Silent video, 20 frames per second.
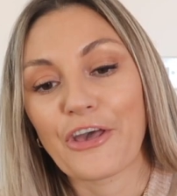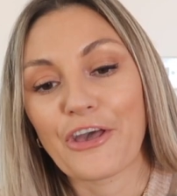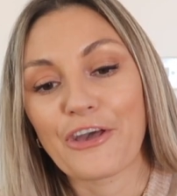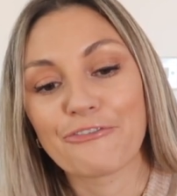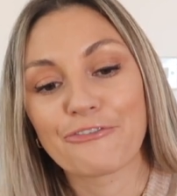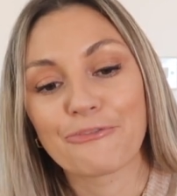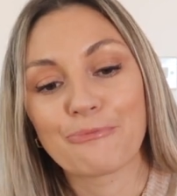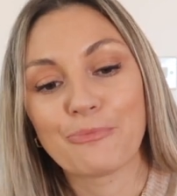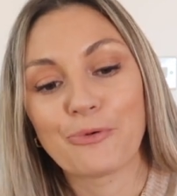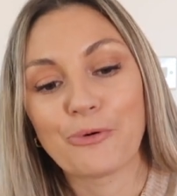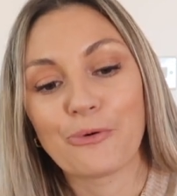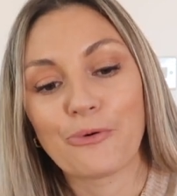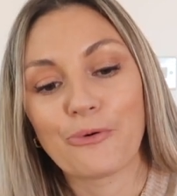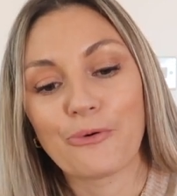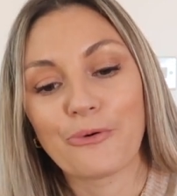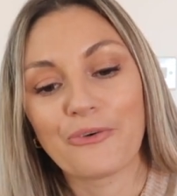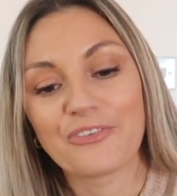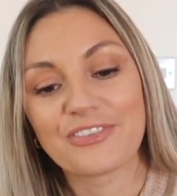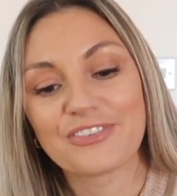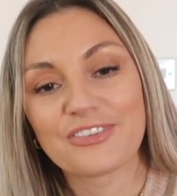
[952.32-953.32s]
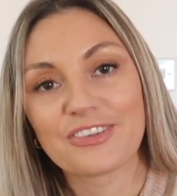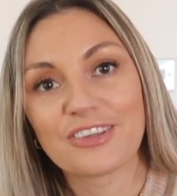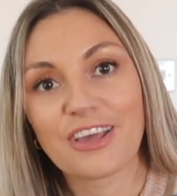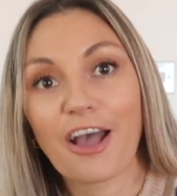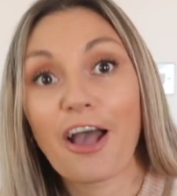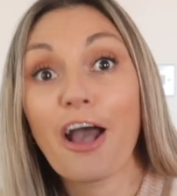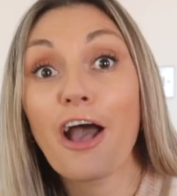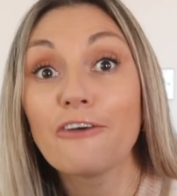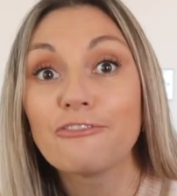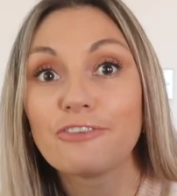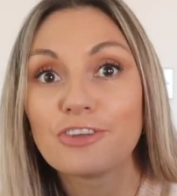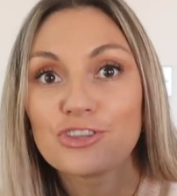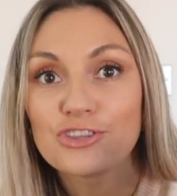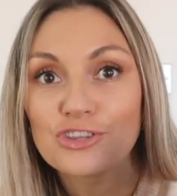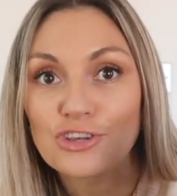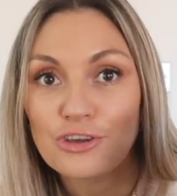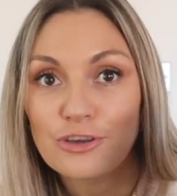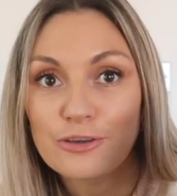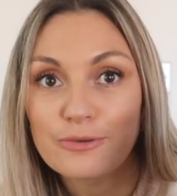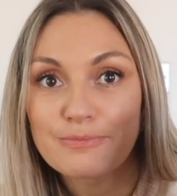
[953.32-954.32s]
have bought other
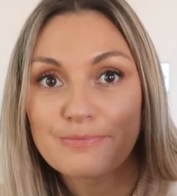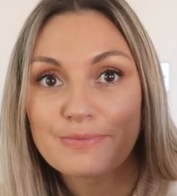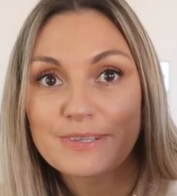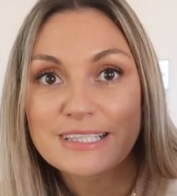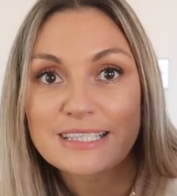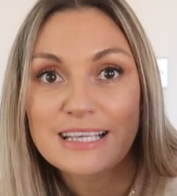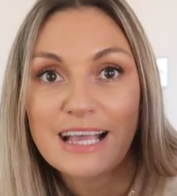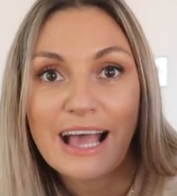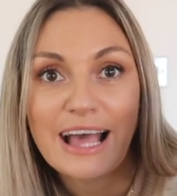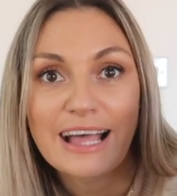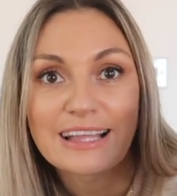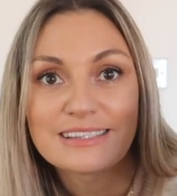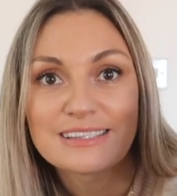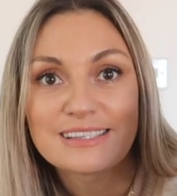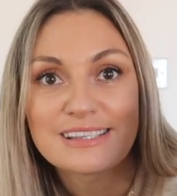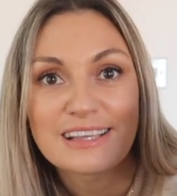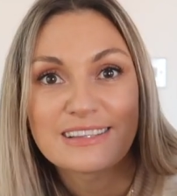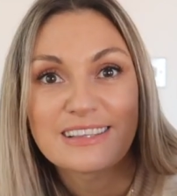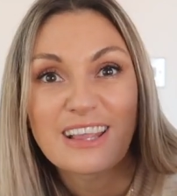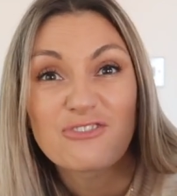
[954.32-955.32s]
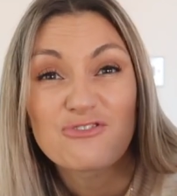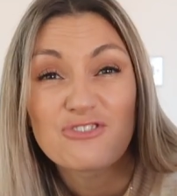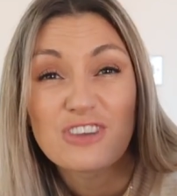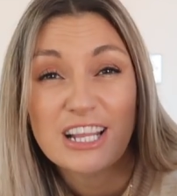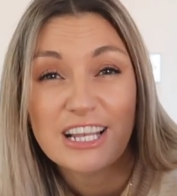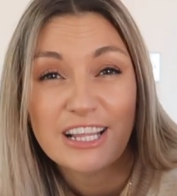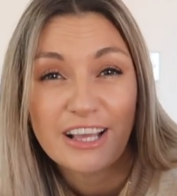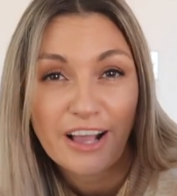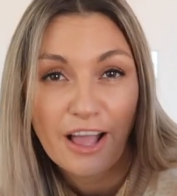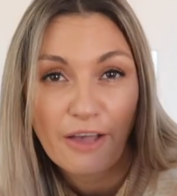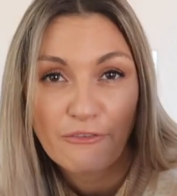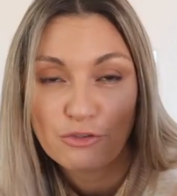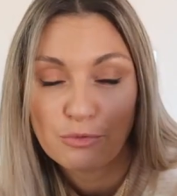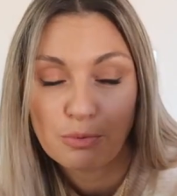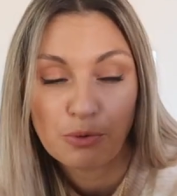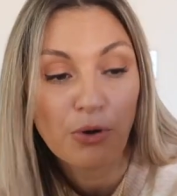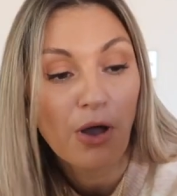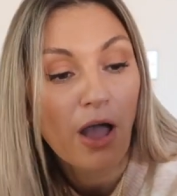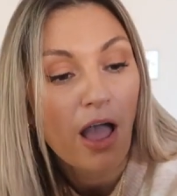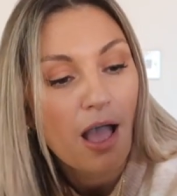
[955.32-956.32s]
dupes and said they're really
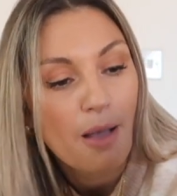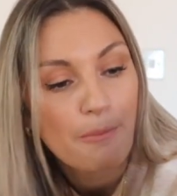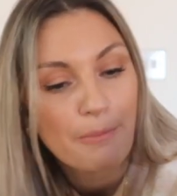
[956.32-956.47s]
uncomfortable,